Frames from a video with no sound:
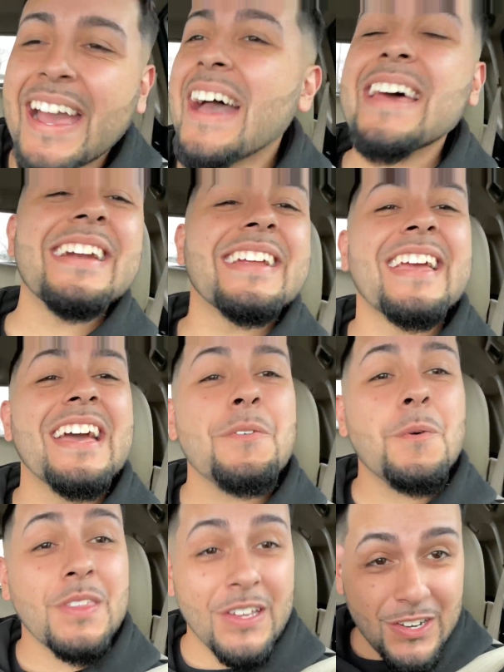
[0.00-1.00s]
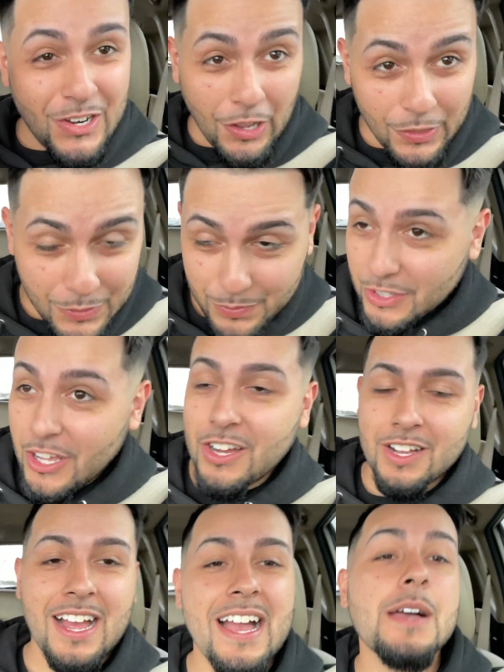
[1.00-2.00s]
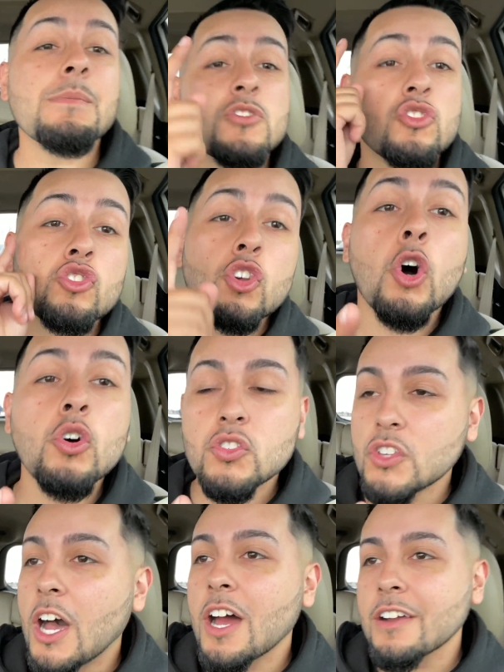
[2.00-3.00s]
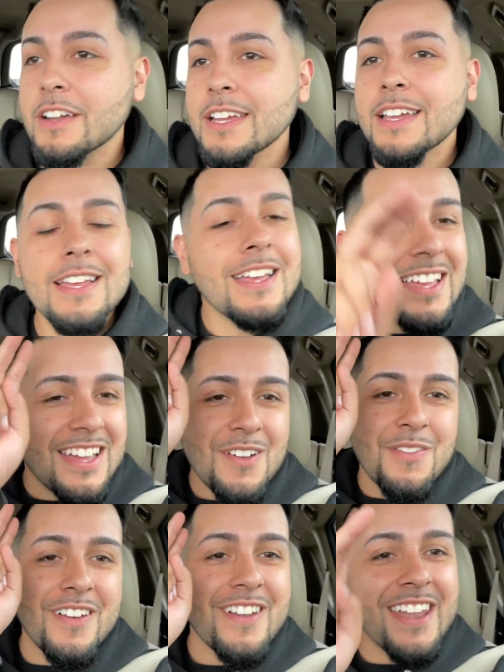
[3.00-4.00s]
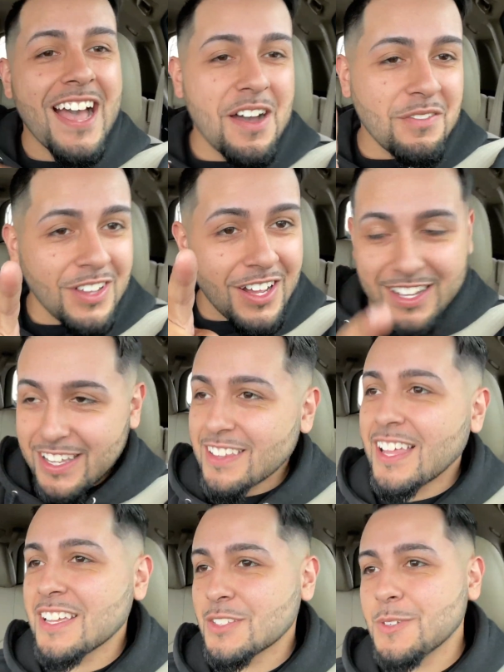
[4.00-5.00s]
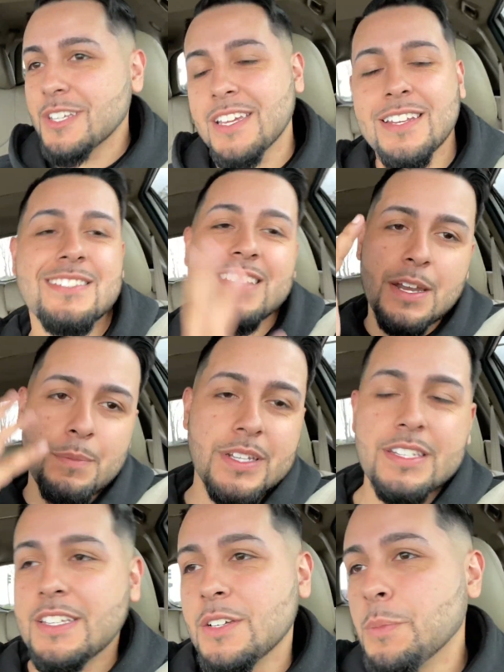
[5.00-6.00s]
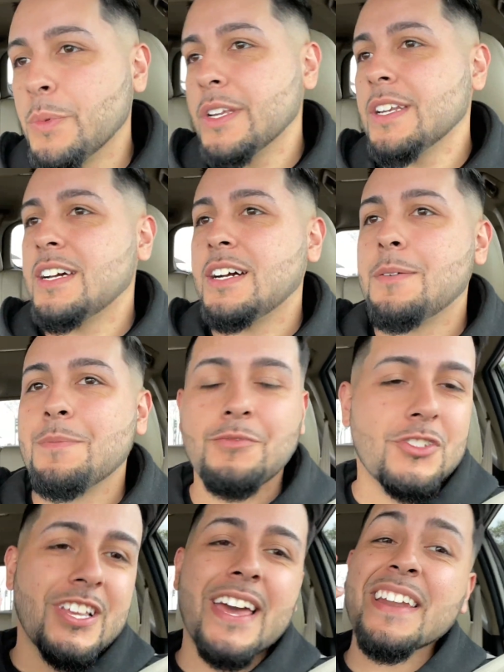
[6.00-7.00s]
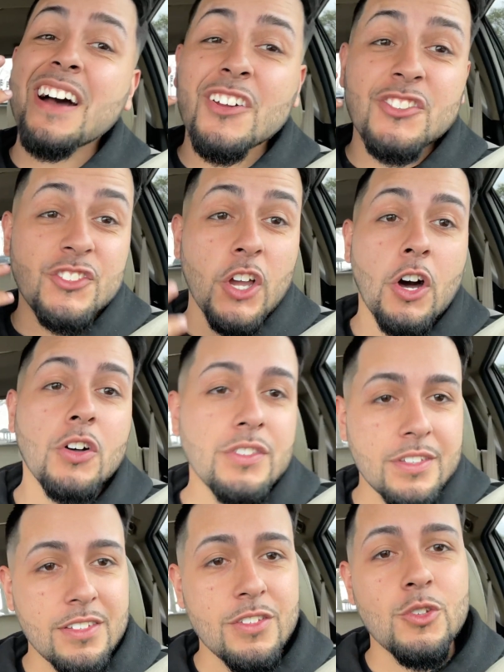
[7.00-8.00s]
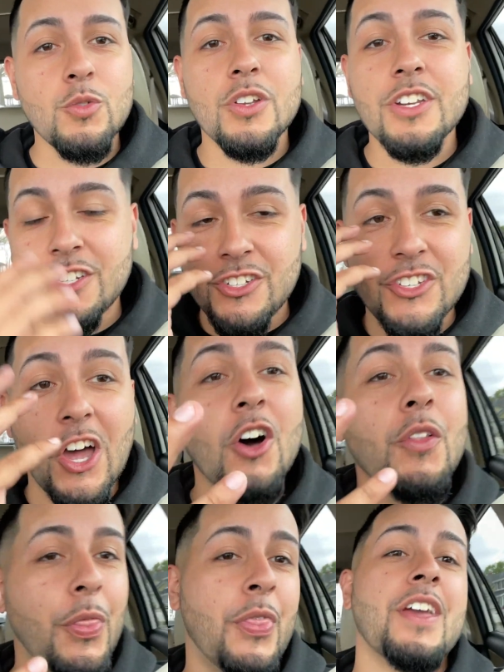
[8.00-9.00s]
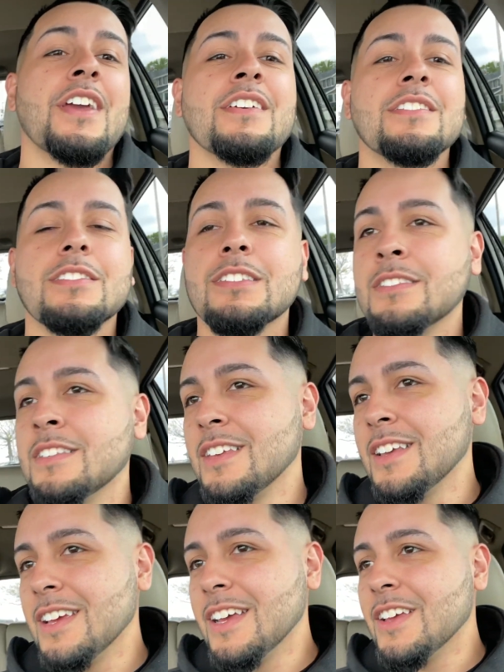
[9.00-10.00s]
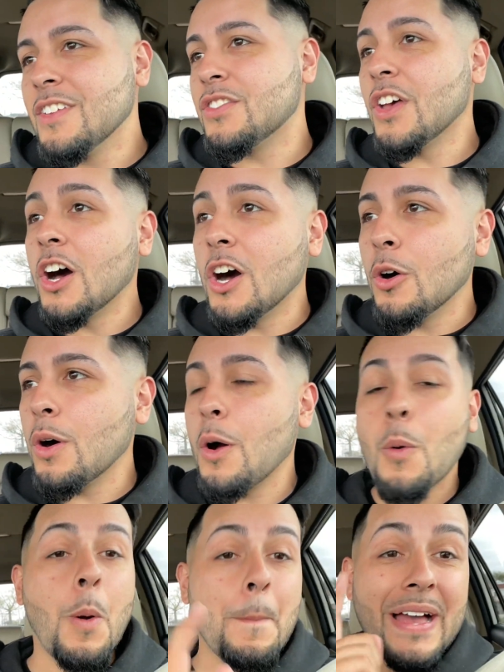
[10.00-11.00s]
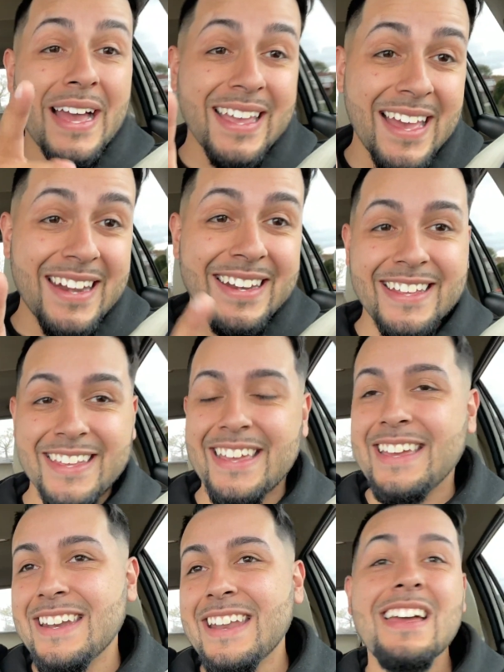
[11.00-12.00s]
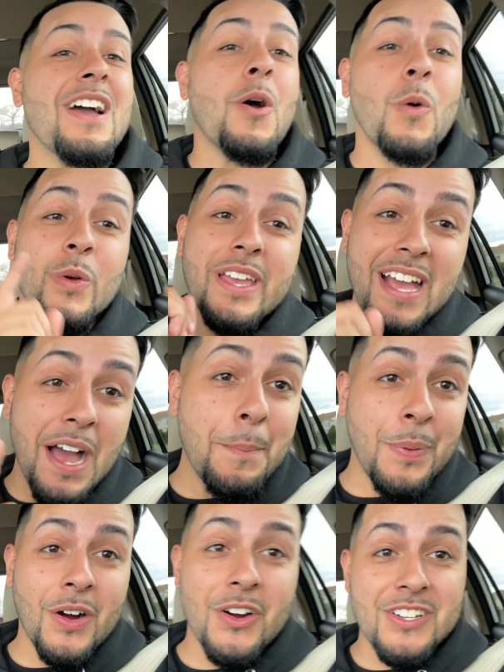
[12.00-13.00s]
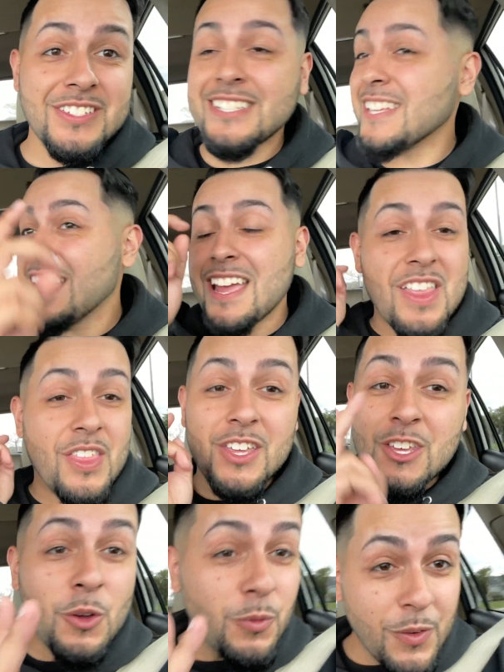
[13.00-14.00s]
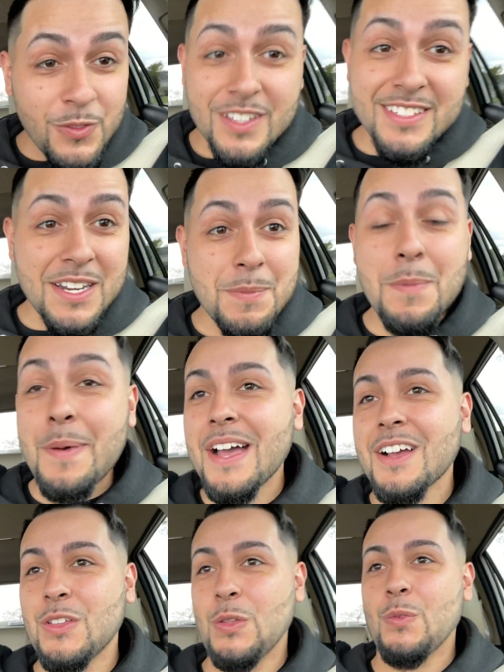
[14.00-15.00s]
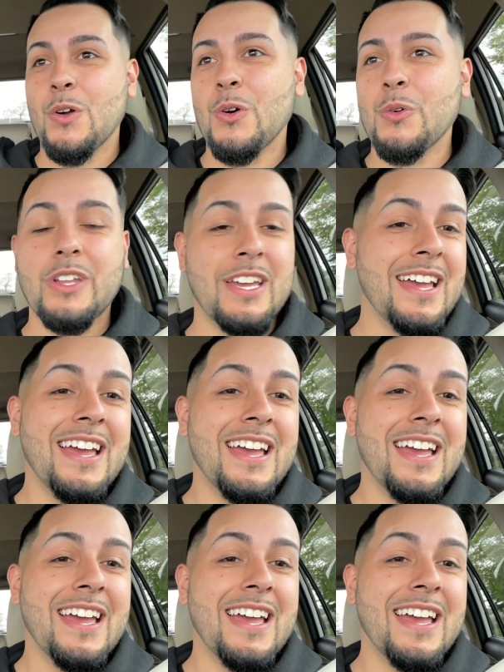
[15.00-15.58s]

at it again with another vlog. I am so sorry for not vlogging last weekend. It's not a big deal, but just had an adult and doing adult things. So we're back at it again. We got parts. The Q50 is gonna be back on the road.